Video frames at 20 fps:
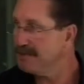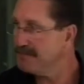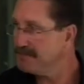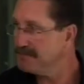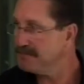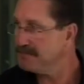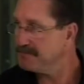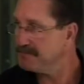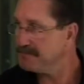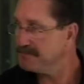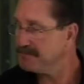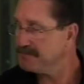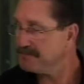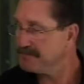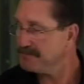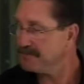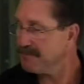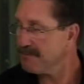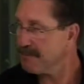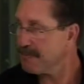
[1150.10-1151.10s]
role,
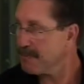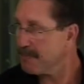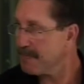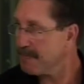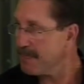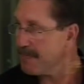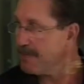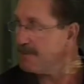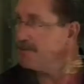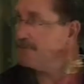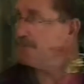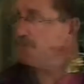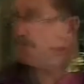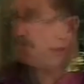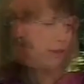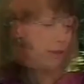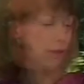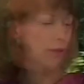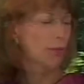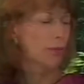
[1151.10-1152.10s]
Arlene, your wife and I,
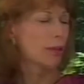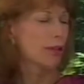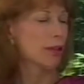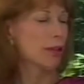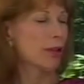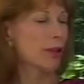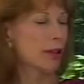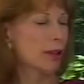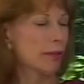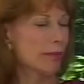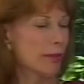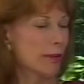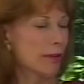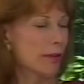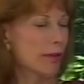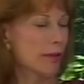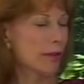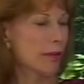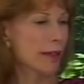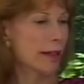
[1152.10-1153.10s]
and you were talking
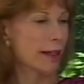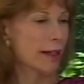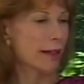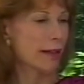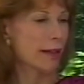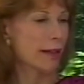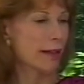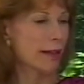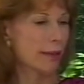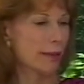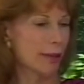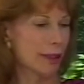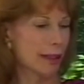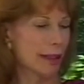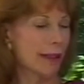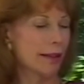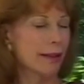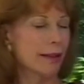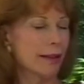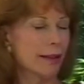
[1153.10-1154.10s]
beforehand, and I was
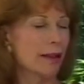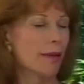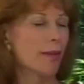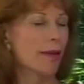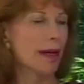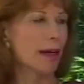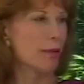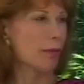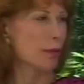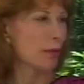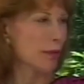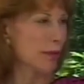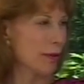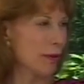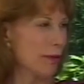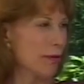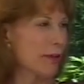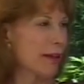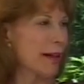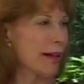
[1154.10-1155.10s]
asking about moving
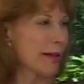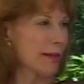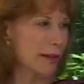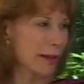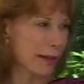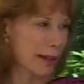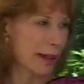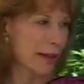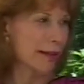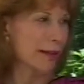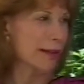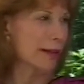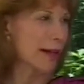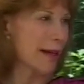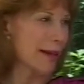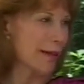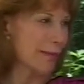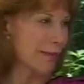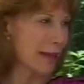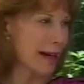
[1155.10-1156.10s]
around and how does that
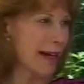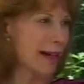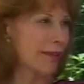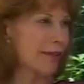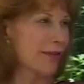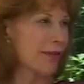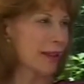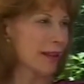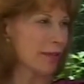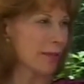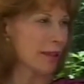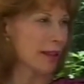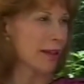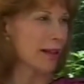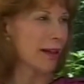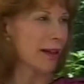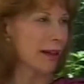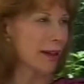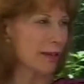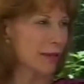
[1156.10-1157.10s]
impact family
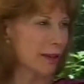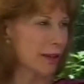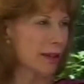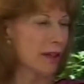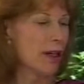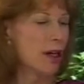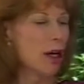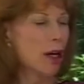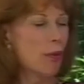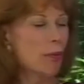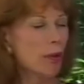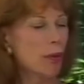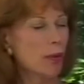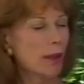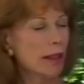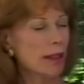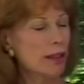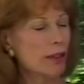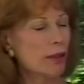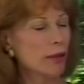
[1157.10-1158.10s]
life? Right. And, but what
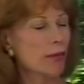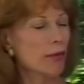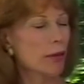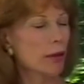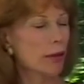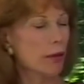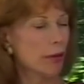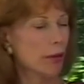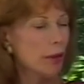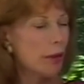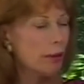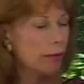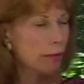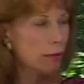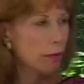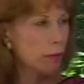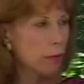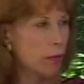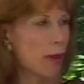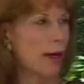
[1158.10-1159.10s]
is the role of a
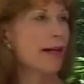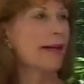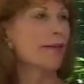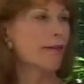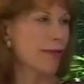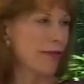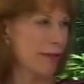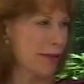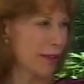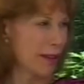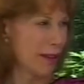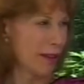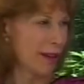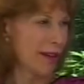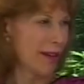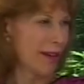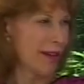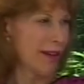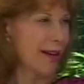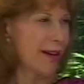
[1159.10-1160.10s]
wife
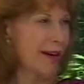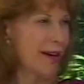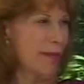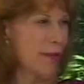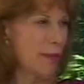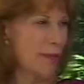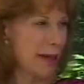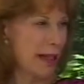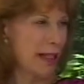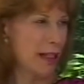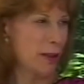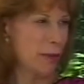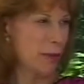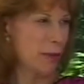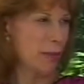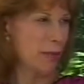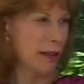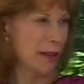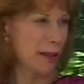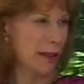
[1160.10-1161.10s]
of a baseball
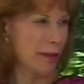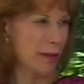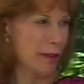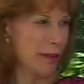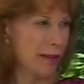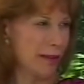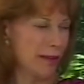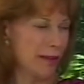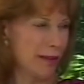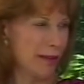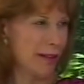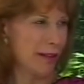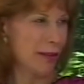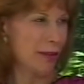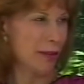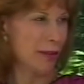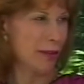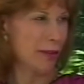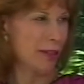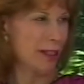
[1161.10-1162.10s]
player? I mean,
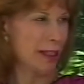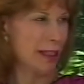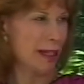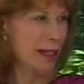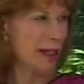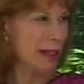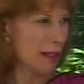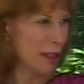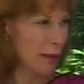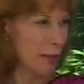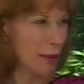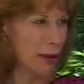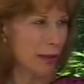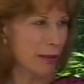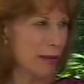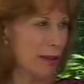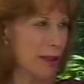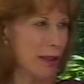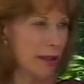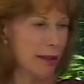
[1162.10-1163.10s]
those are intense
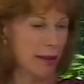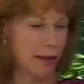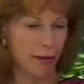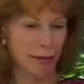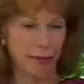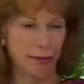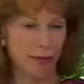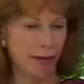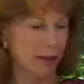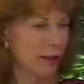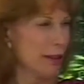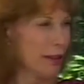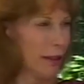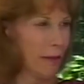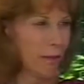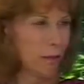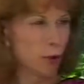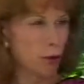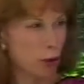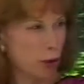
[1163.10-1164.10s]
periods of
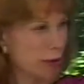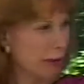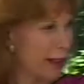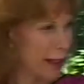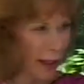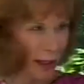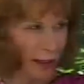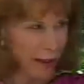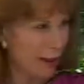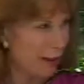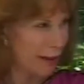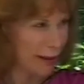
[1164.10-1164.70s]
training